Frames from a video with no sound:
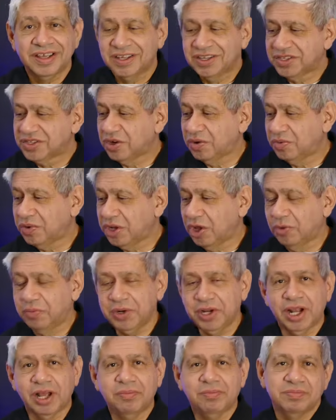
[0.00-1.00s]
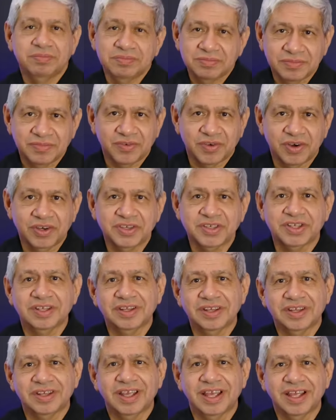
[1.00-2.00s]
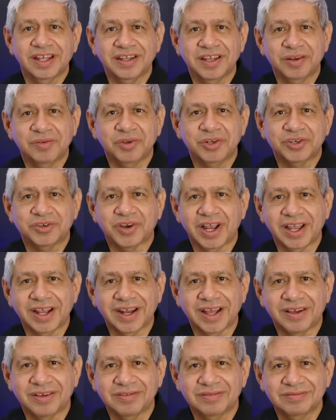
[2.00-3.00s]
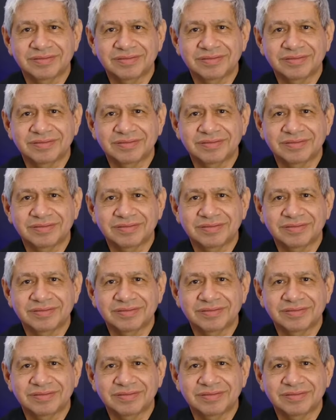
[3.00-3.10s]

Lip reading: So we'll open it up first and then we'll try it out.